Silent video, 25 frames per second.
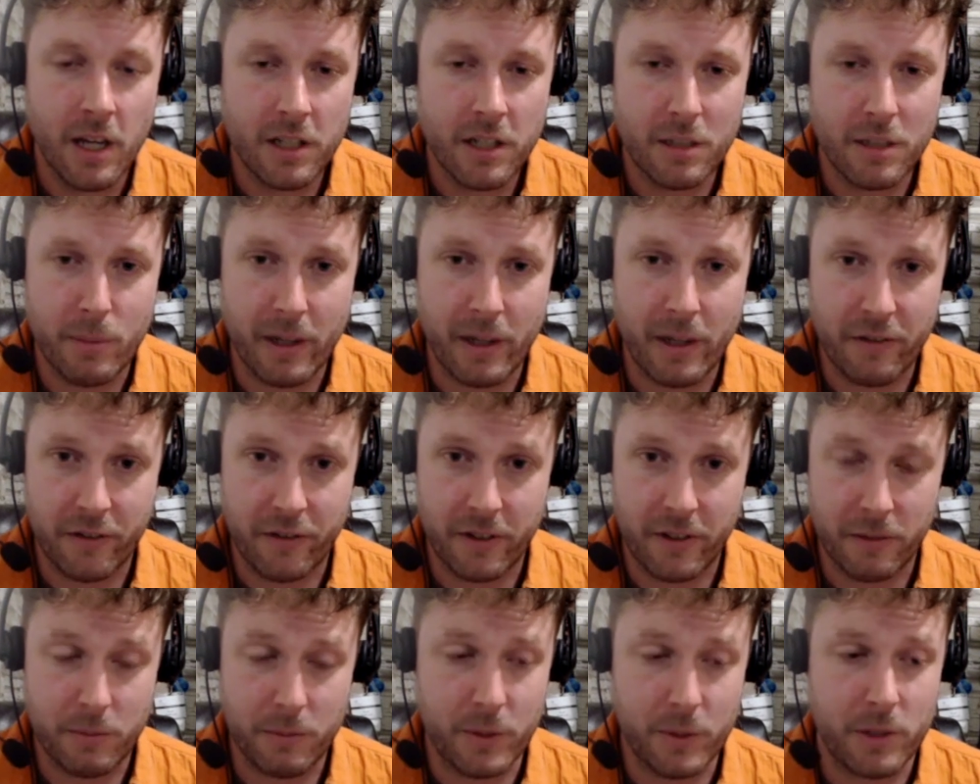
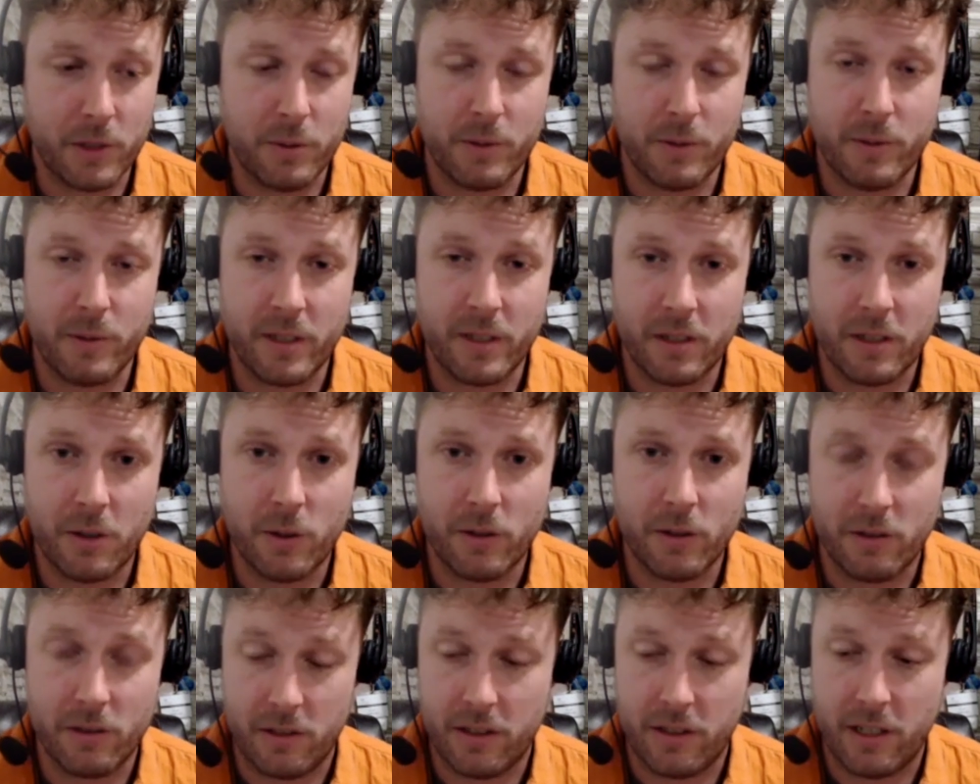Bedford, which was really
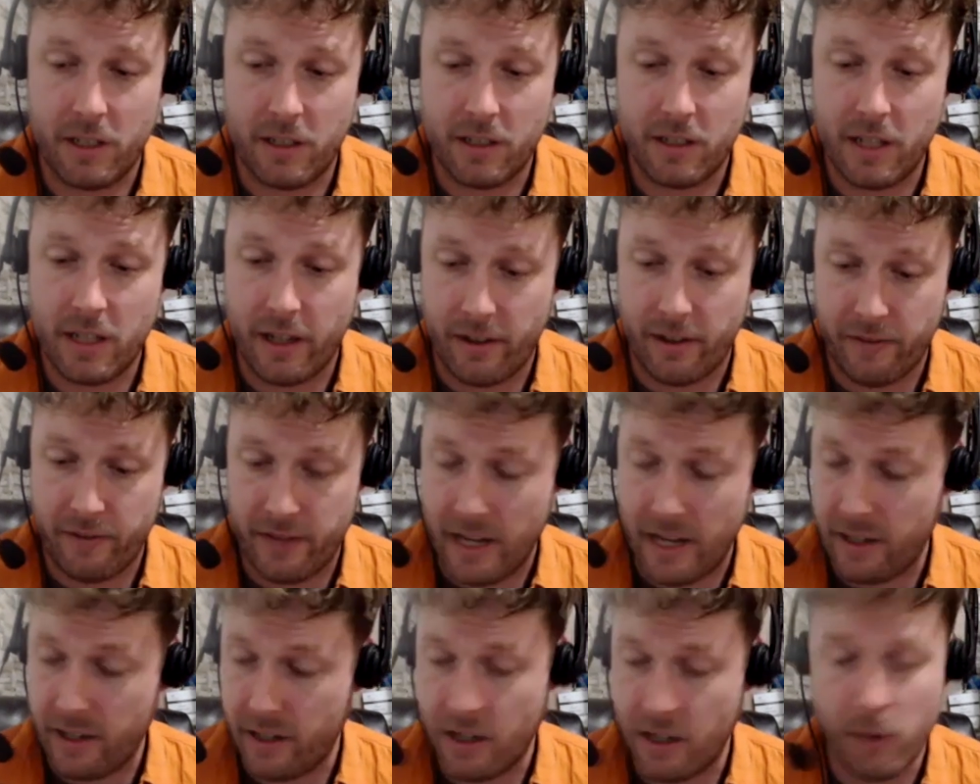cool. And then, yeah,
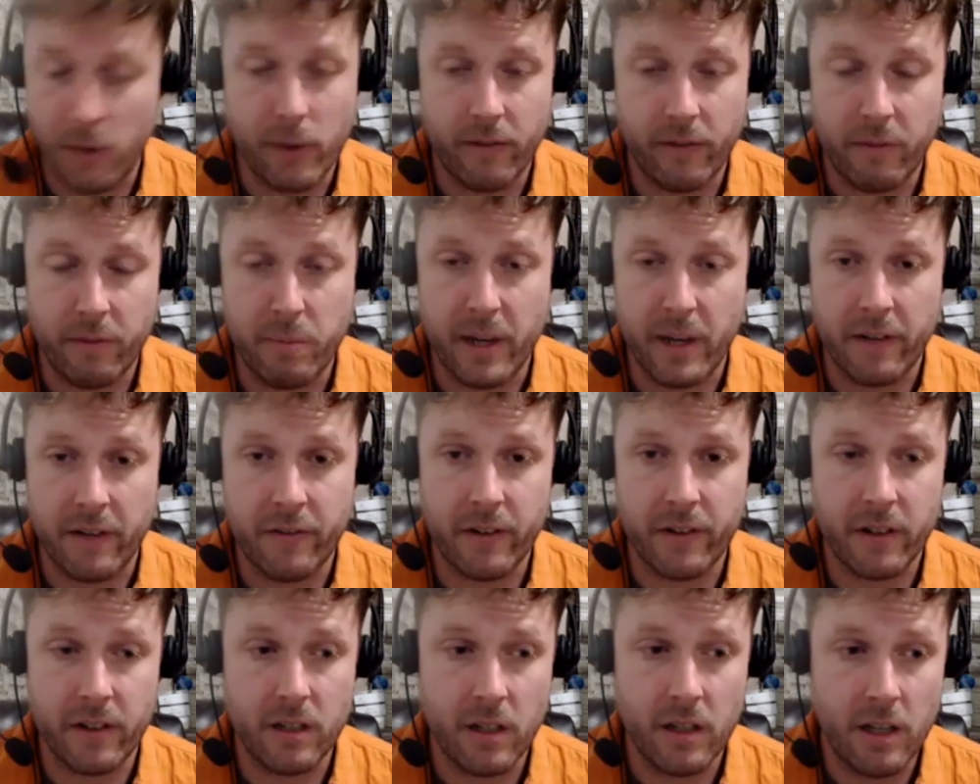that year I went to
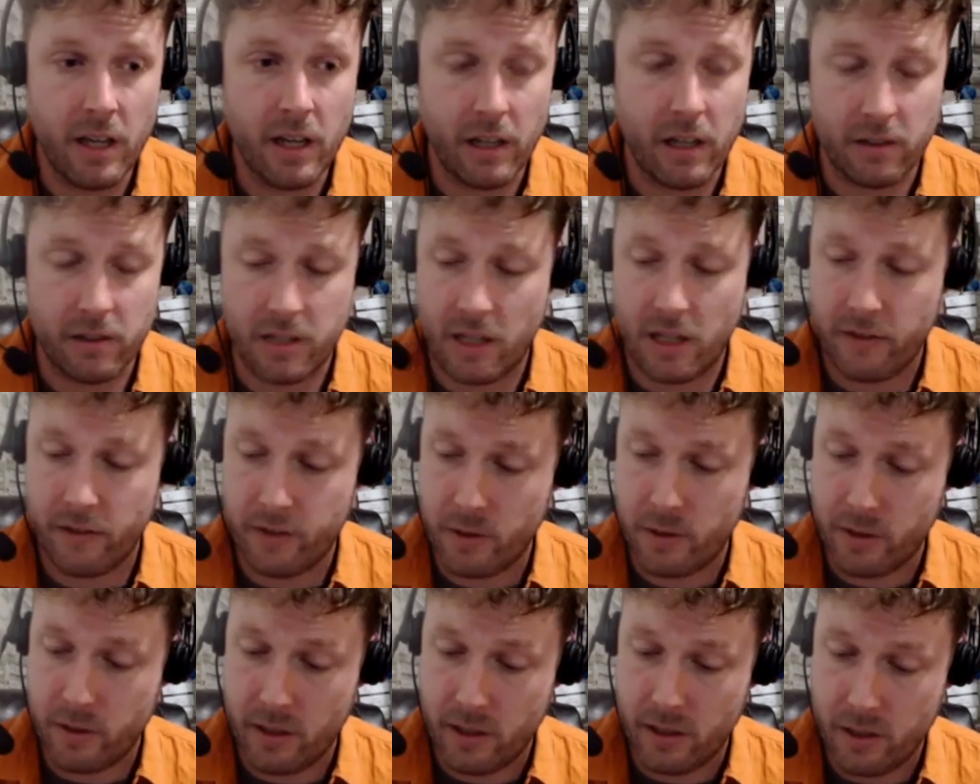Bedford, El
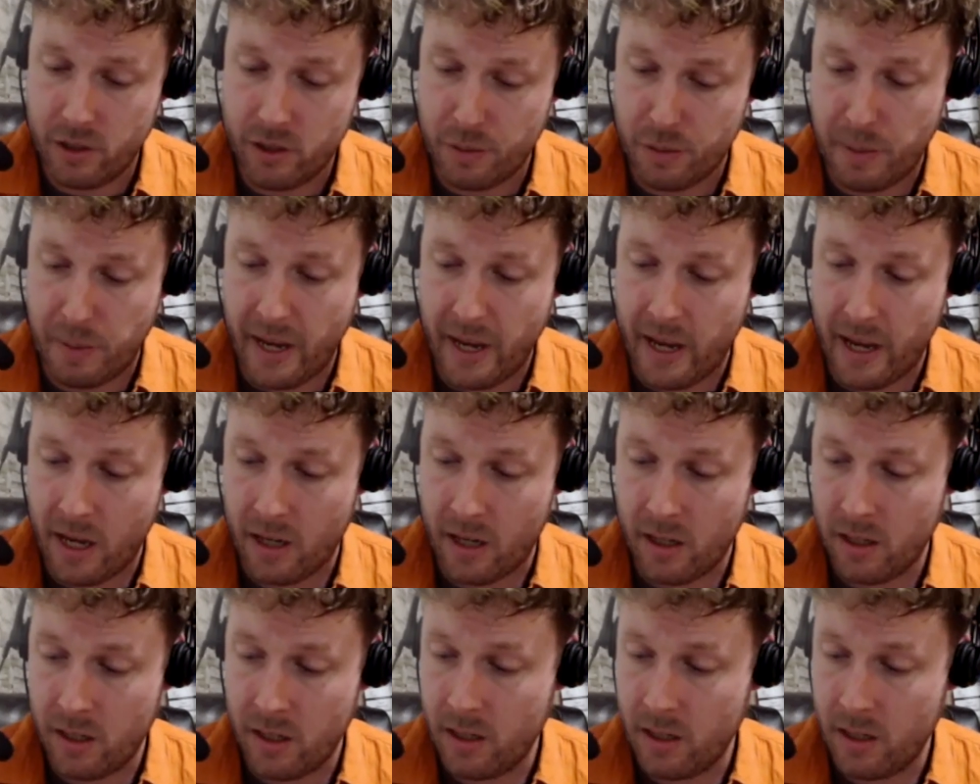Salvador, Japan,